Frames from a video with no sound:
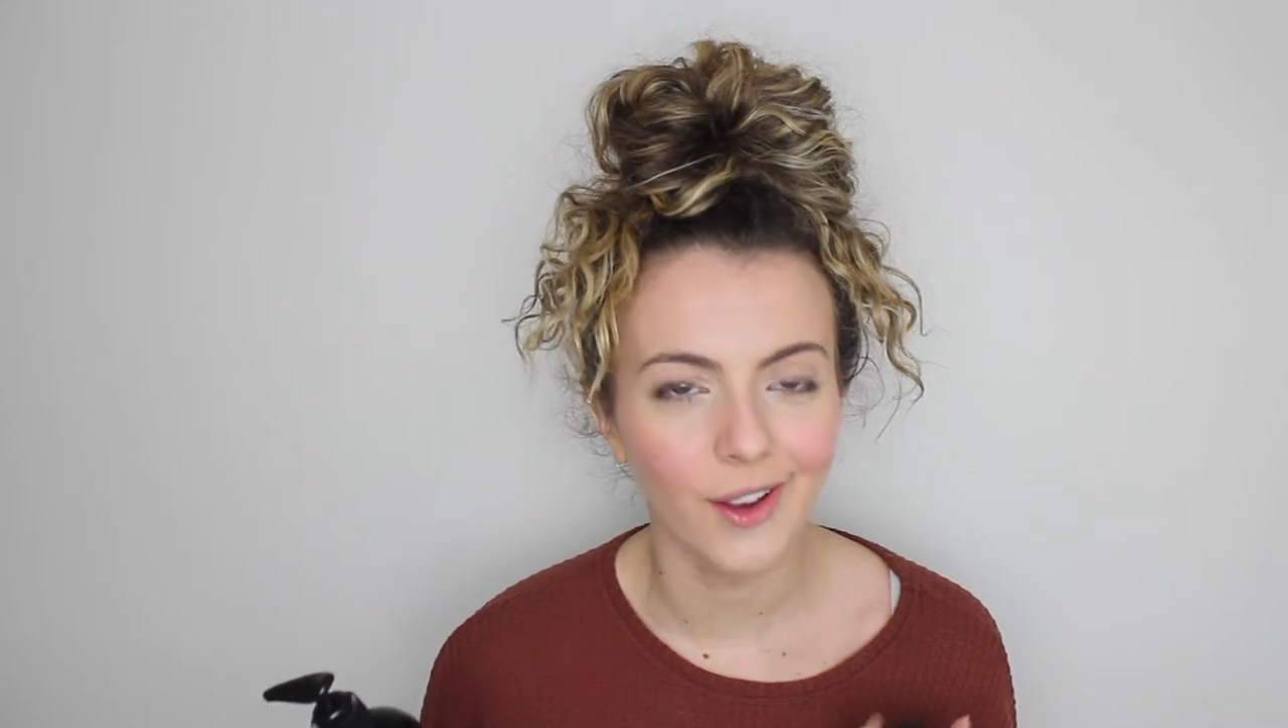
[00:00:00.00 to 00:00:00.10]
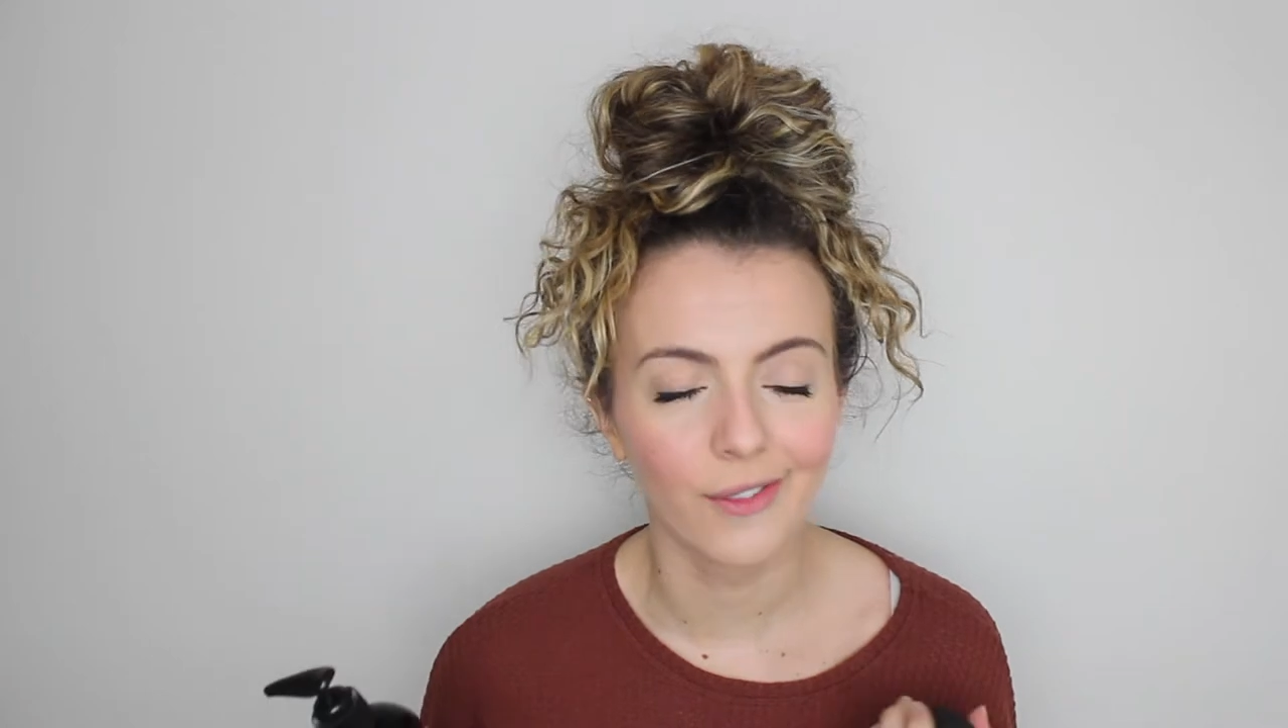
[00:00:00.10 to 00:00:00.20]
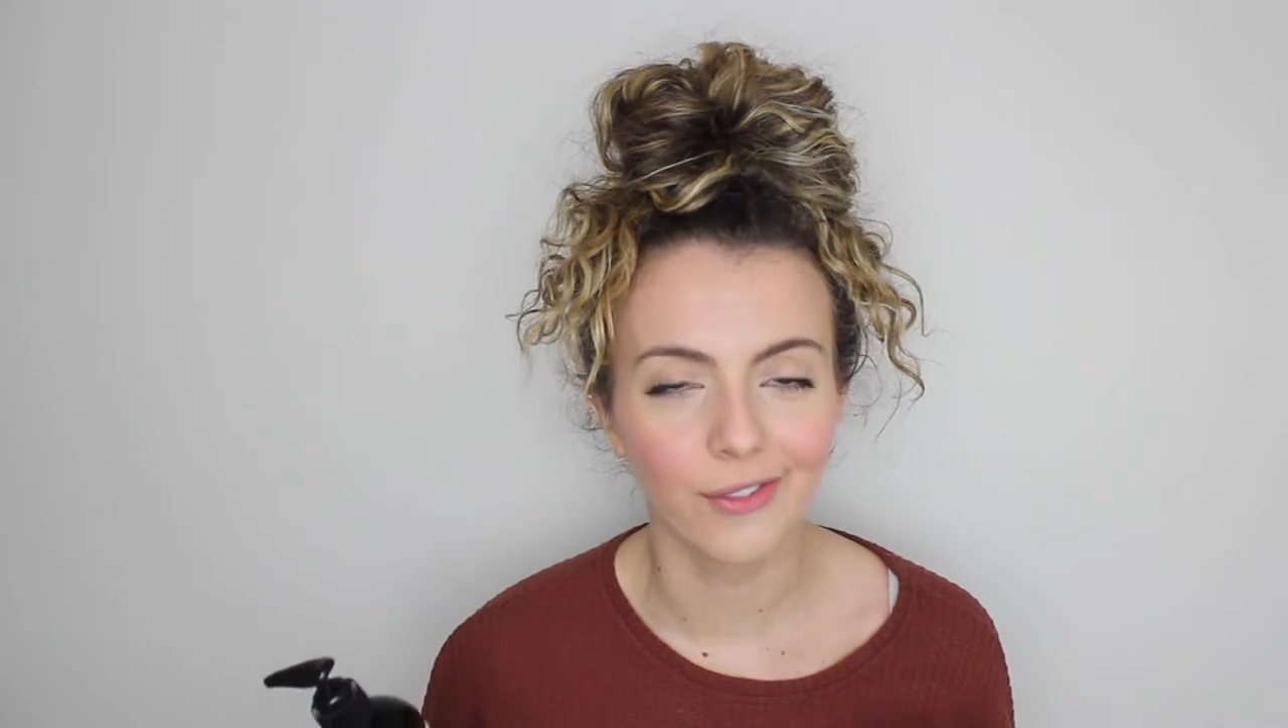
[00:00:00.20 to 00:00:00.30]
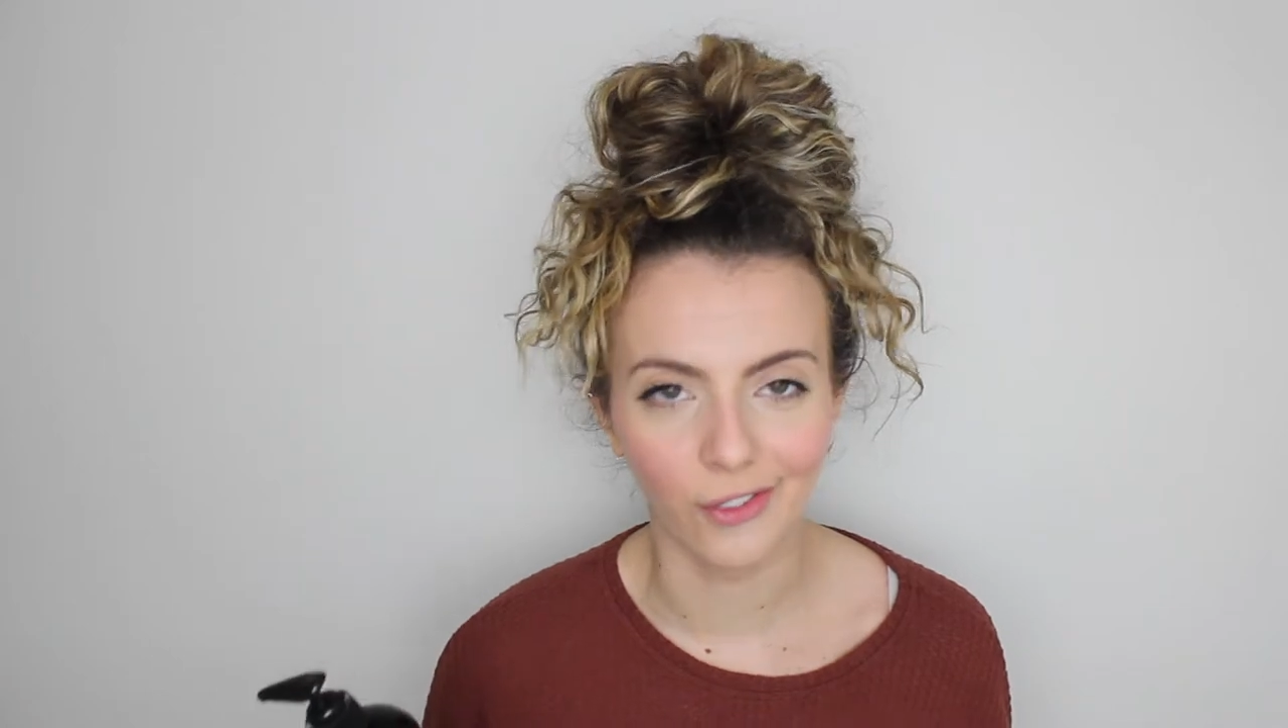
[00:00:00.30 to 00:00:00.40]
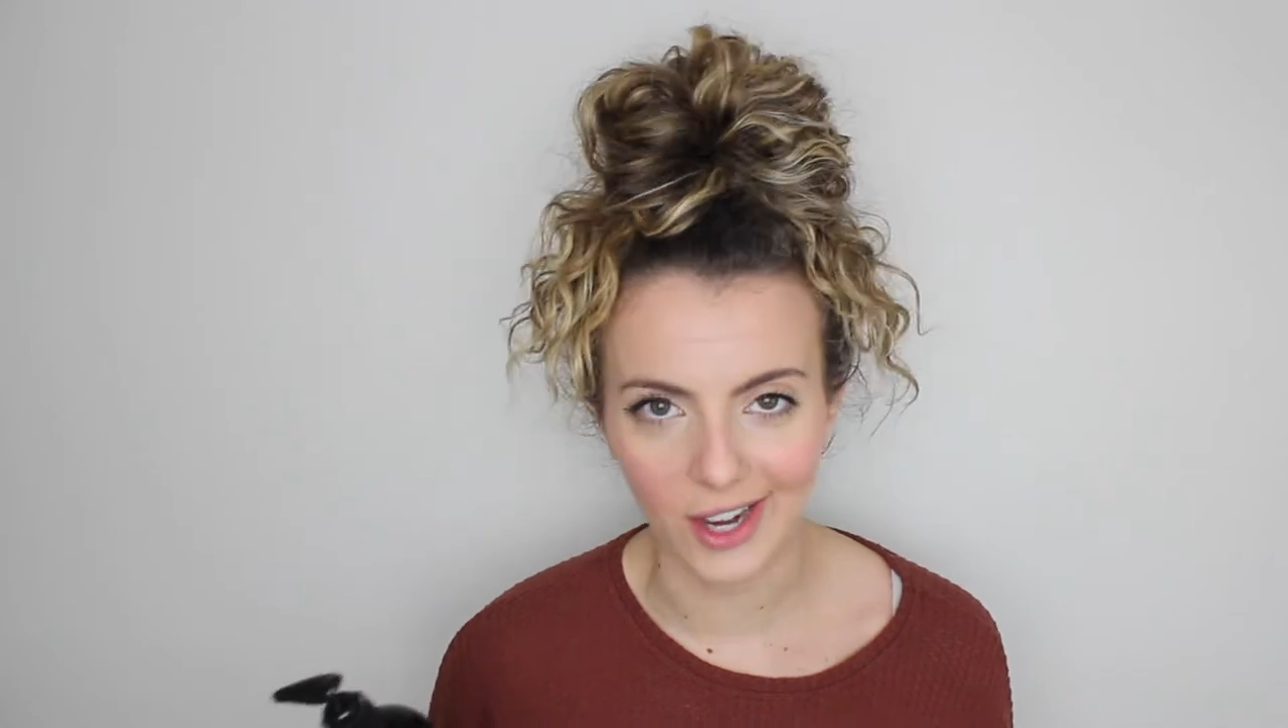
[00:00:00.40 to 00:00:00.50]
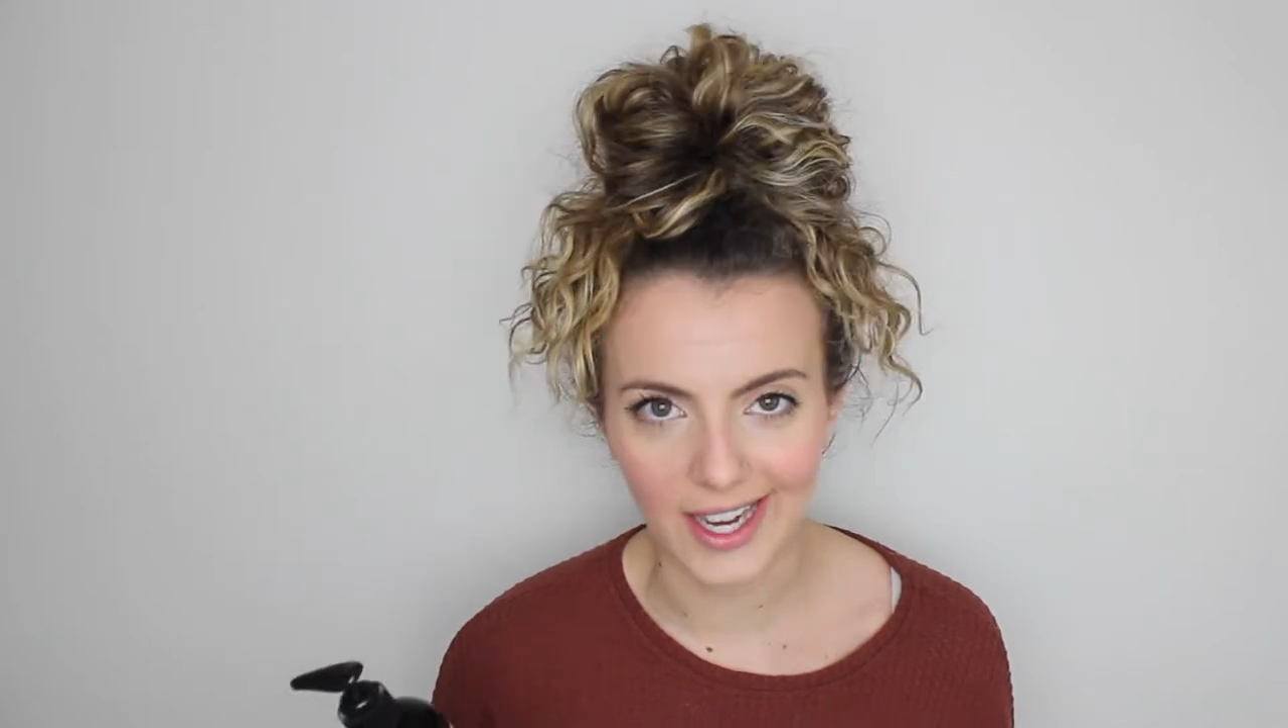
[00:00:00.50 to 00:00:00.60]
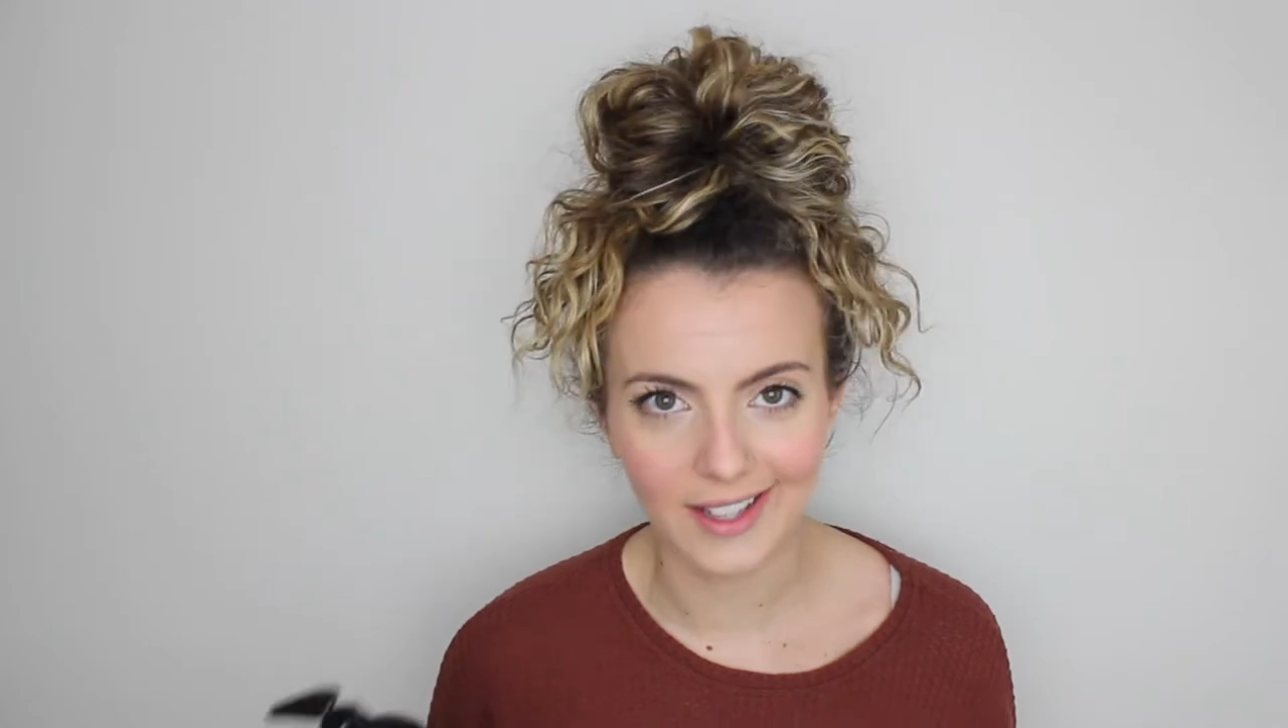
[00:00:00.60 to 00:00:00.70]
free.